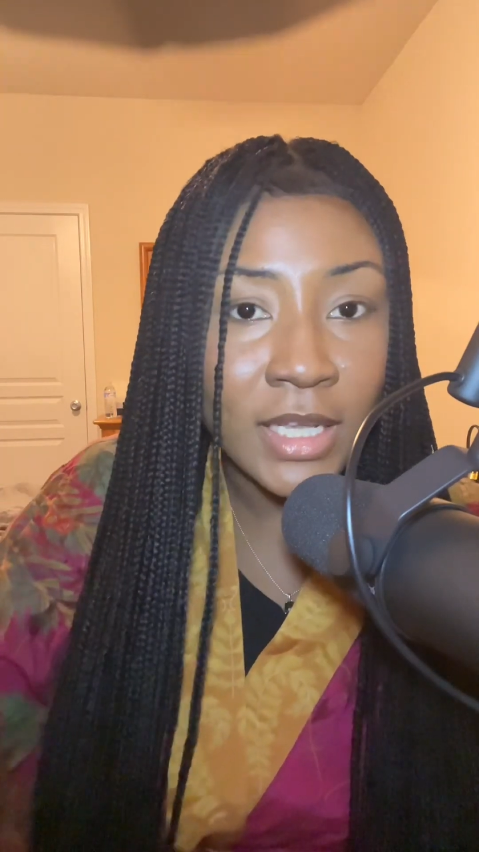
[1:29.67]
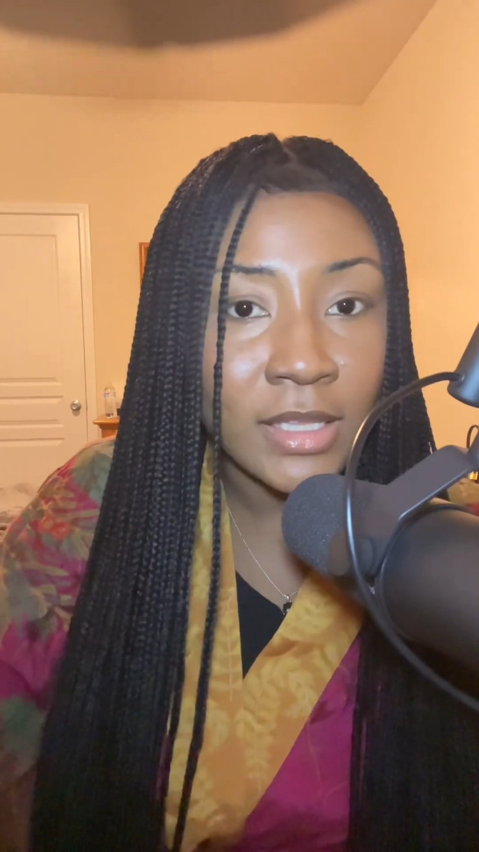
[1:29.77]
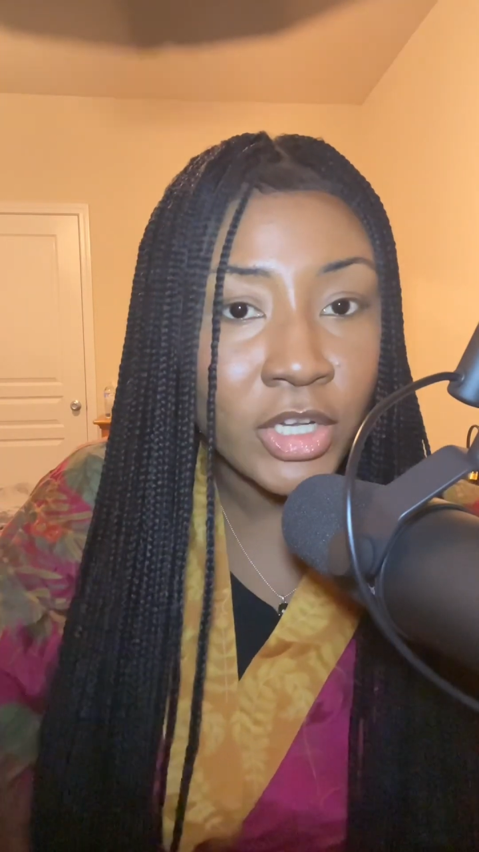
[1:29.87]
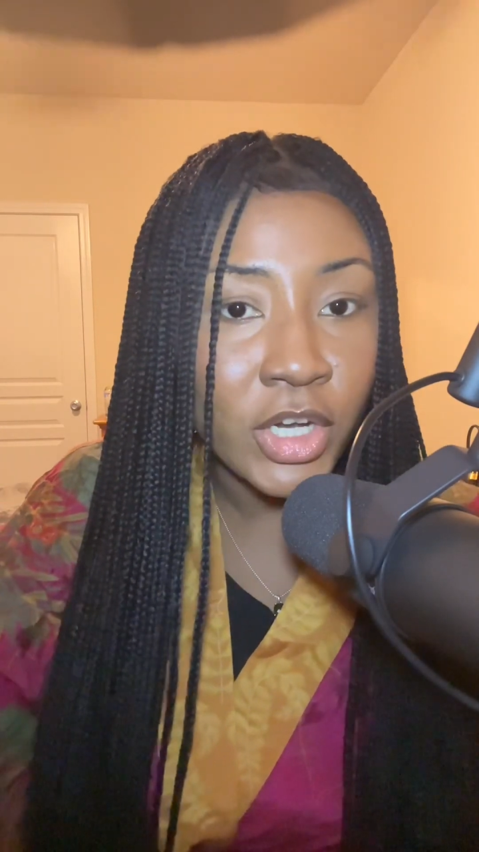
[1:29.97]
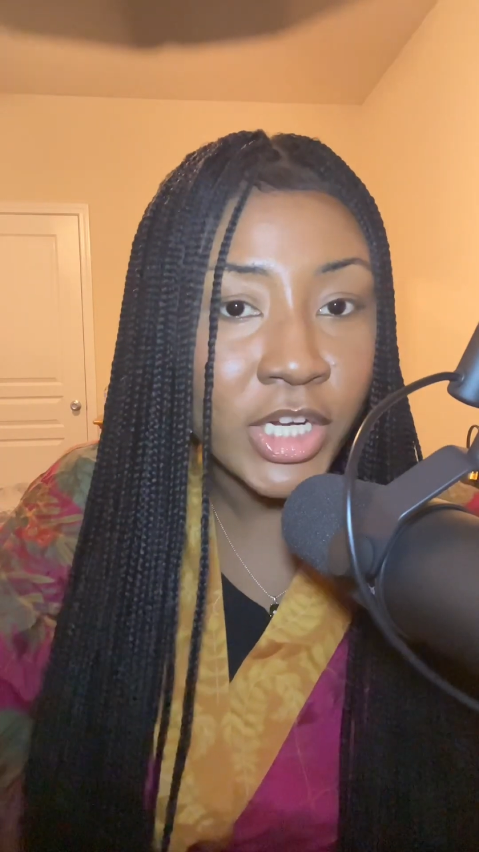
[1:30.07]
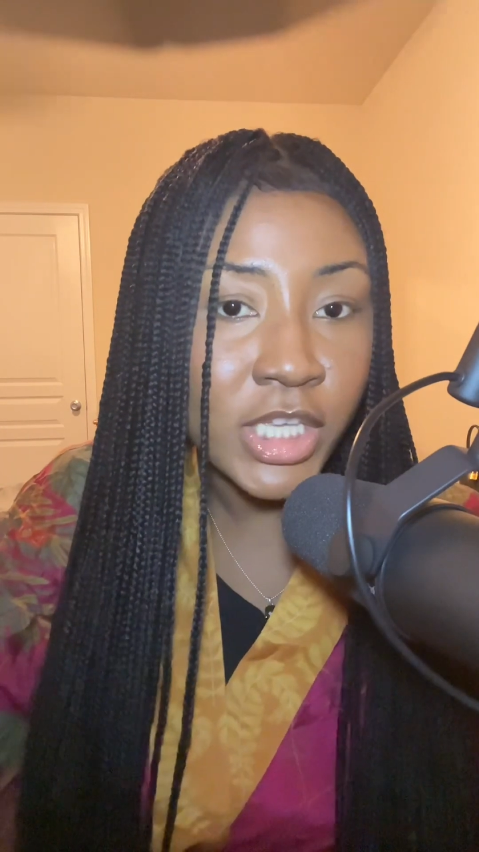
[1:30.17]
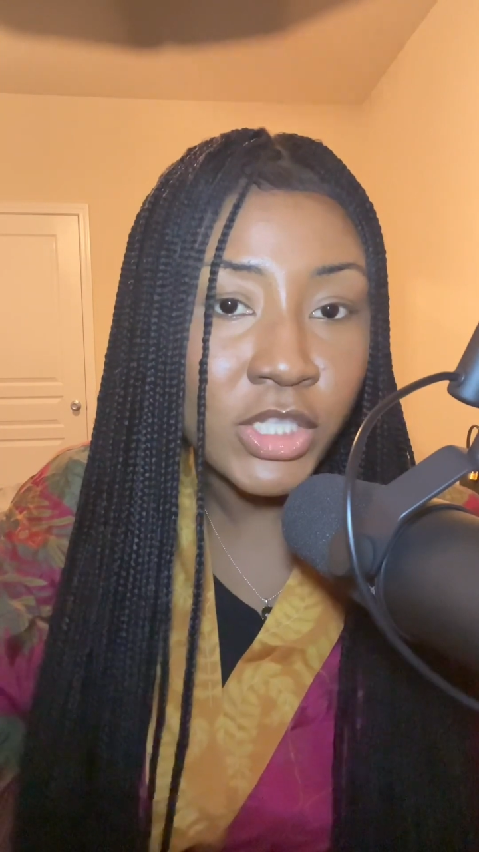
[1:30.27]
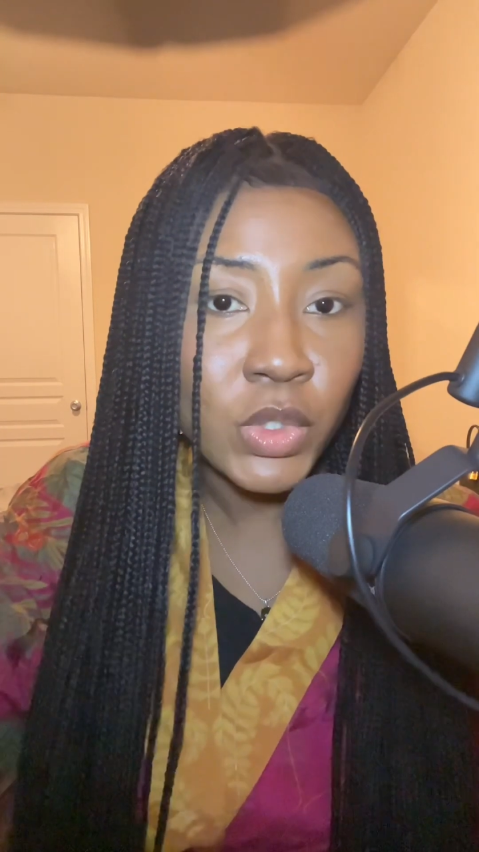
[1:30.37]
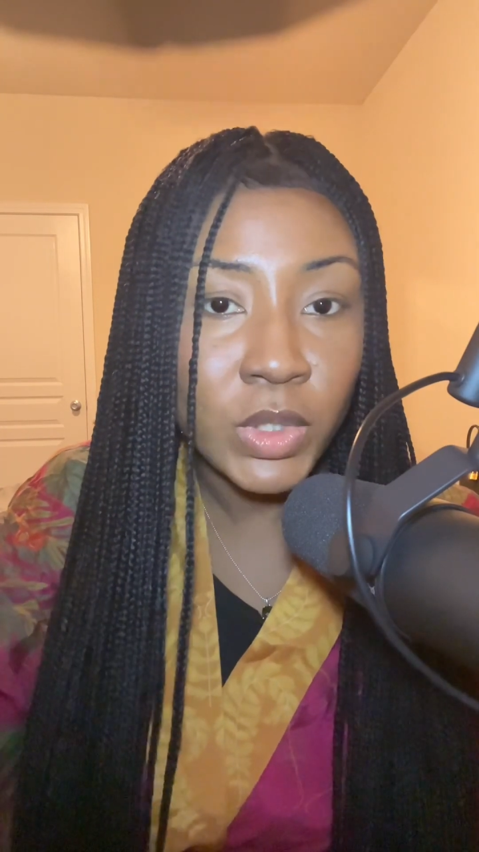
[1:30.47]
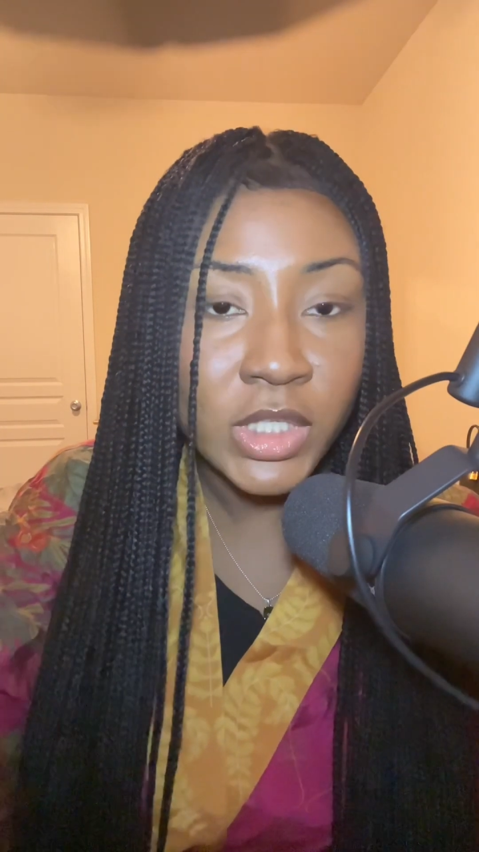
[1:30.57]
clarity
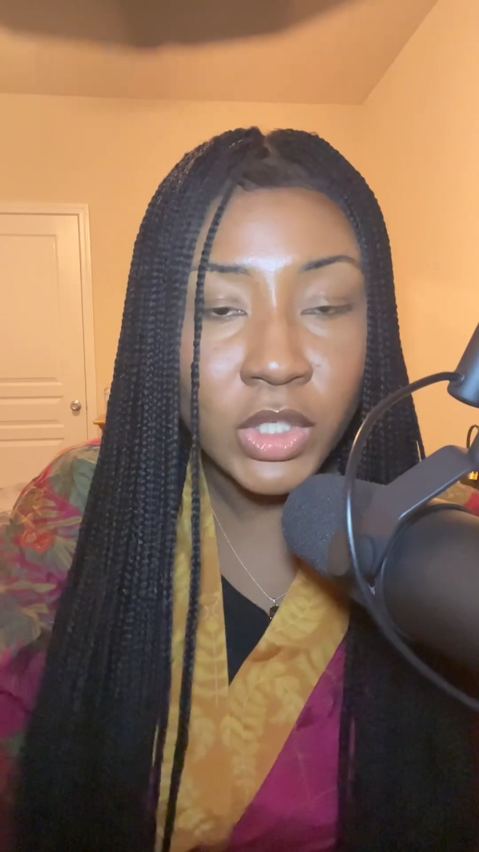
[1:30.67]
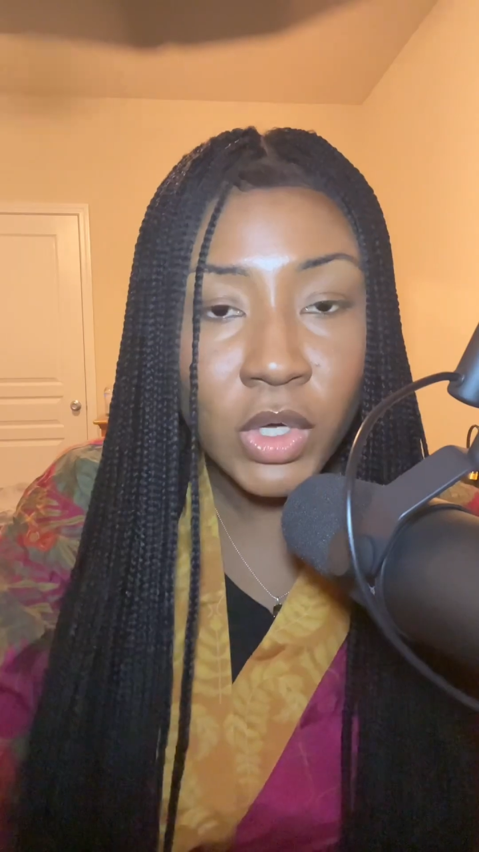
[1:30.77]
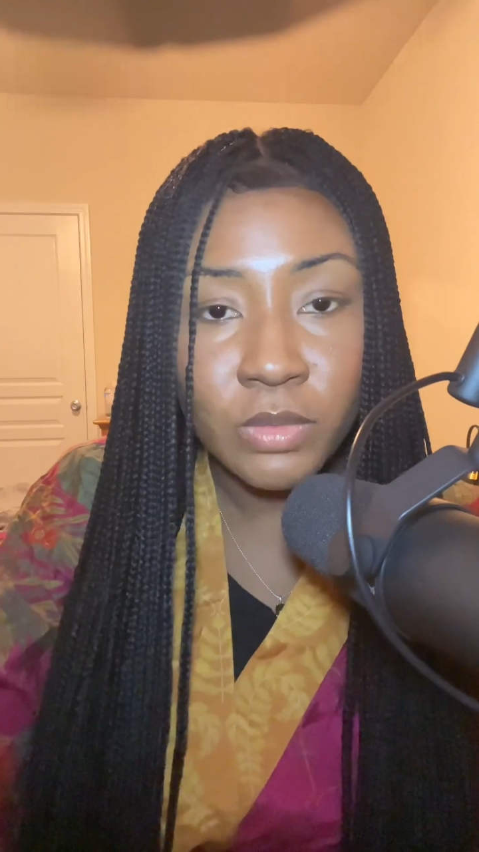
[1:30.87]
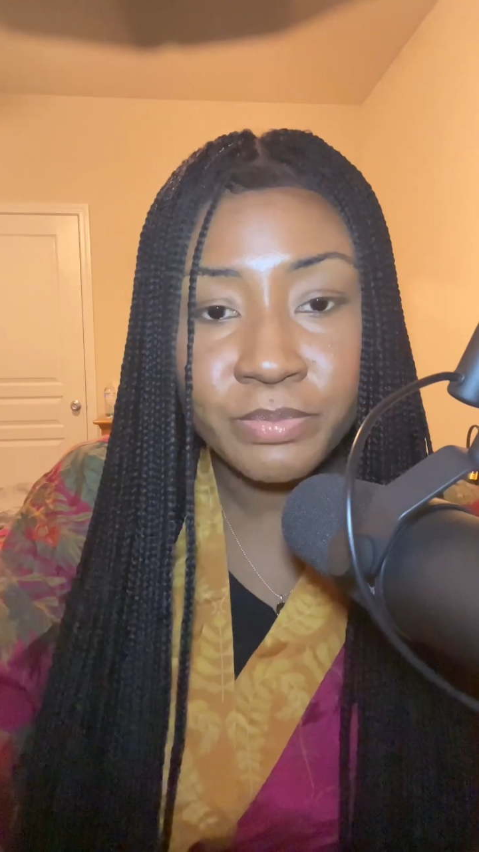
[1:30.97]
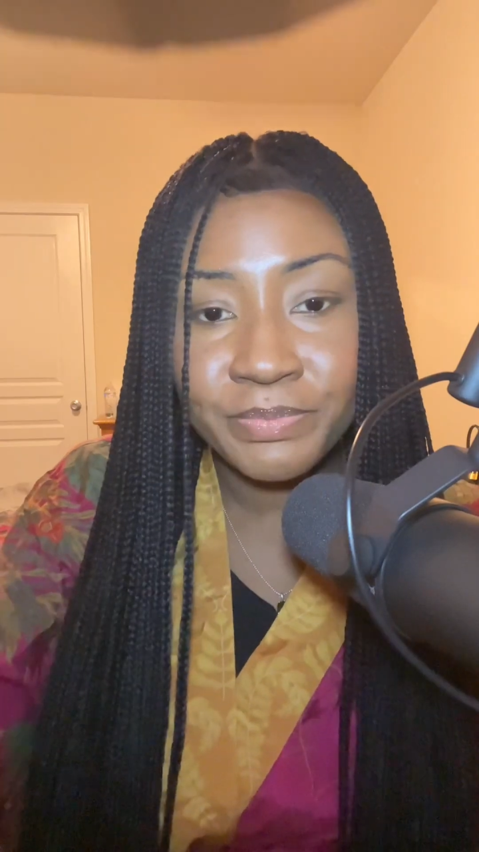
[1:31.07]
towards the goal.